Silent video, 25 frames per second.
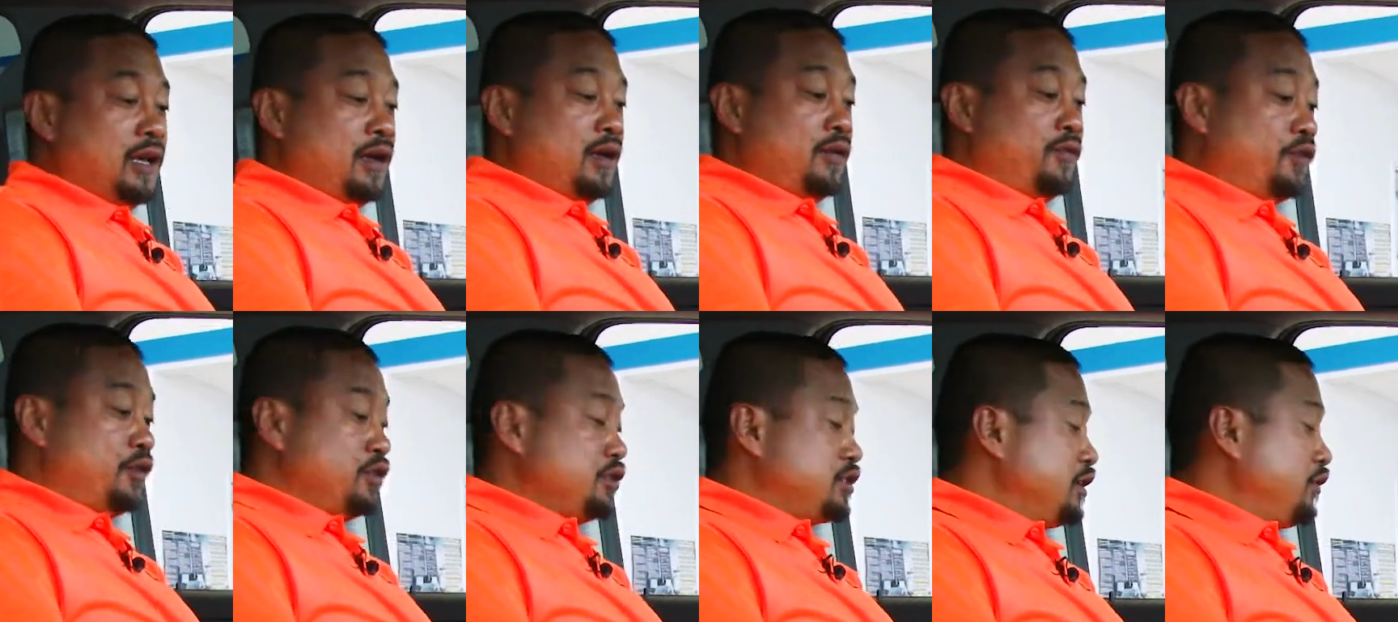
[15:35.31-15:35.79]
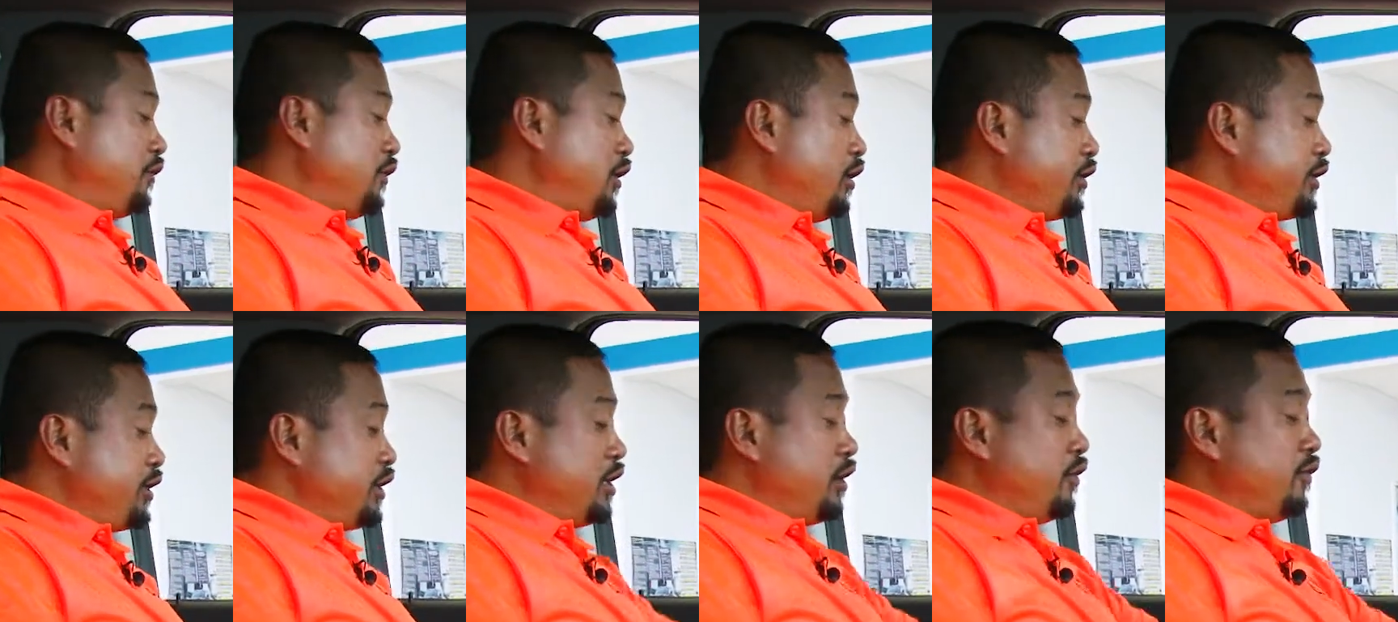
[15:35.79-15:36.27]
First of
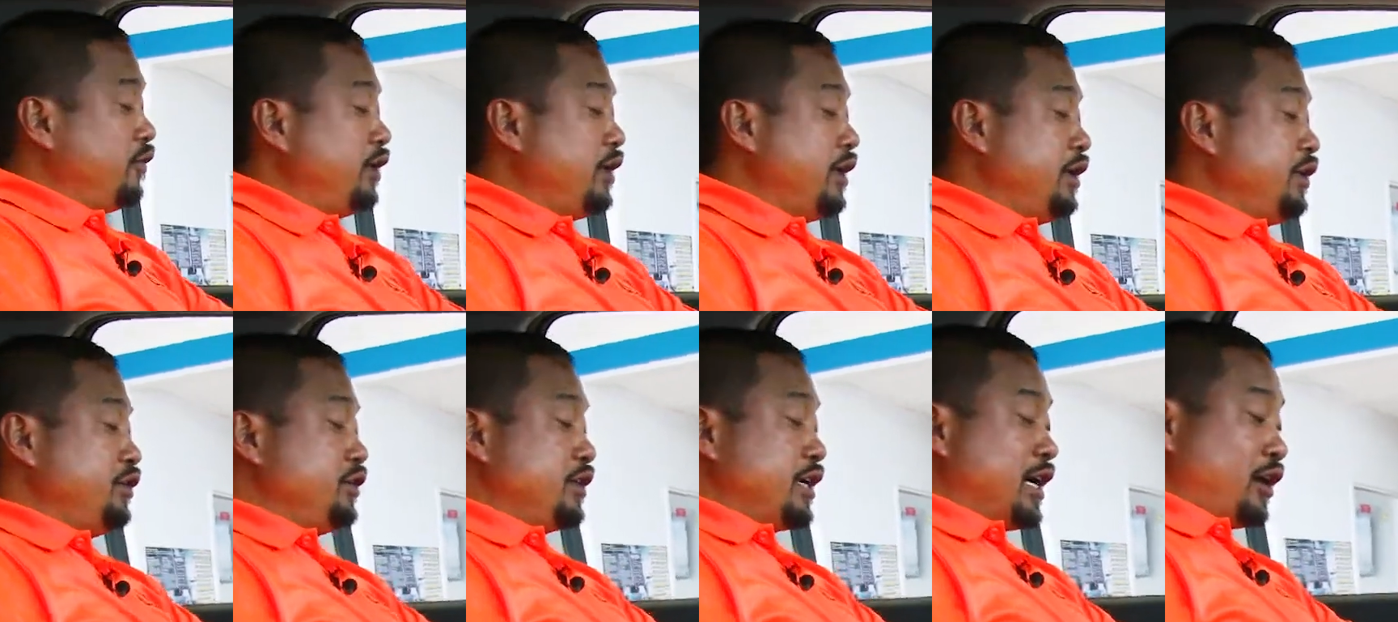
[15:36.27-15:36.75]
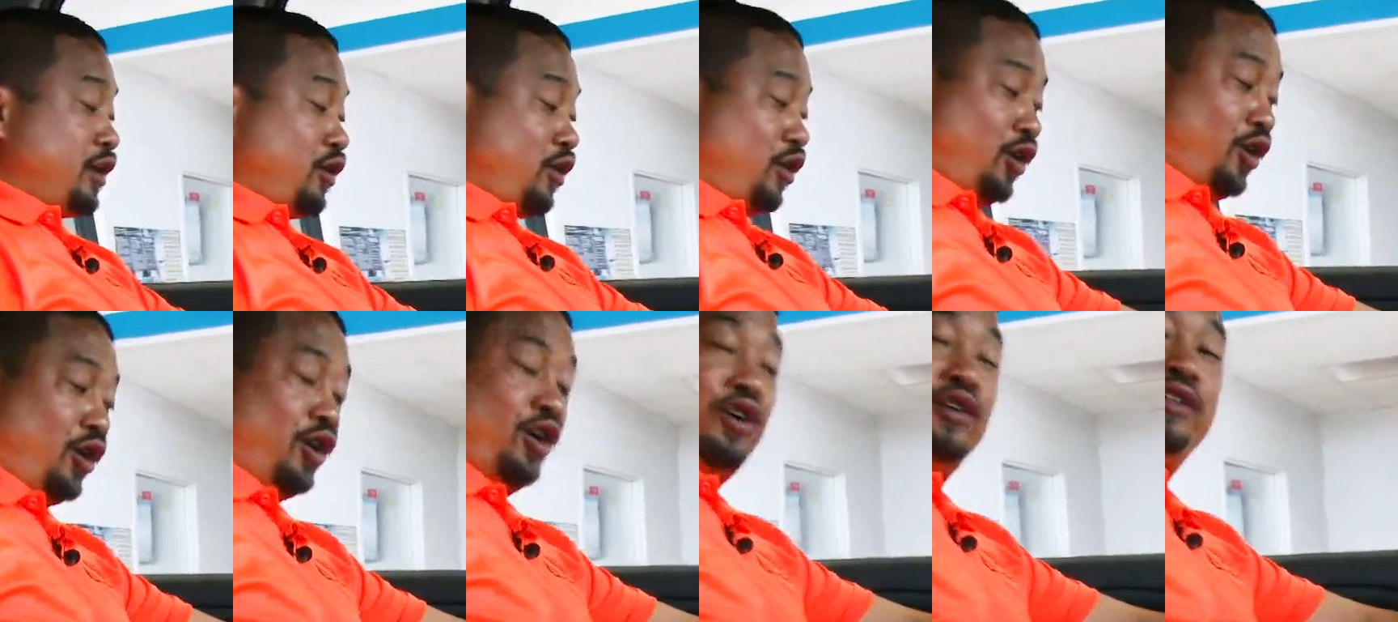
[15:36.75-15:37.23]
all, you know, you got
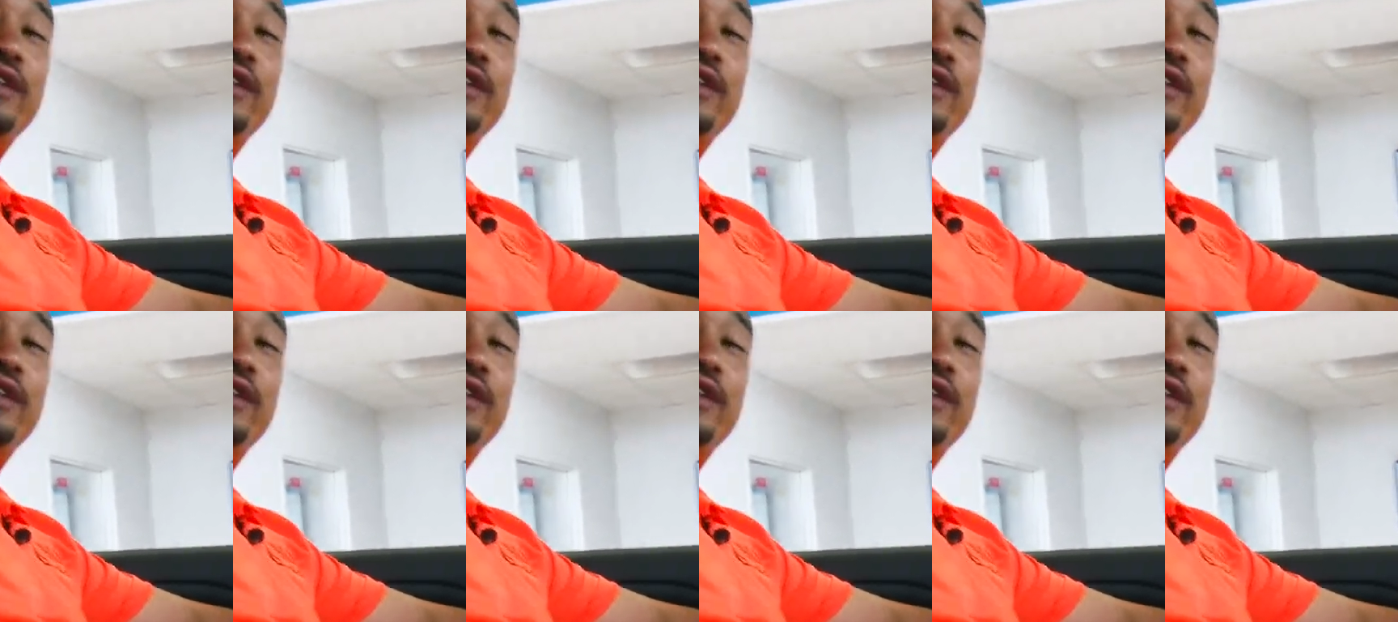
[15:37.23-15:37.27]
all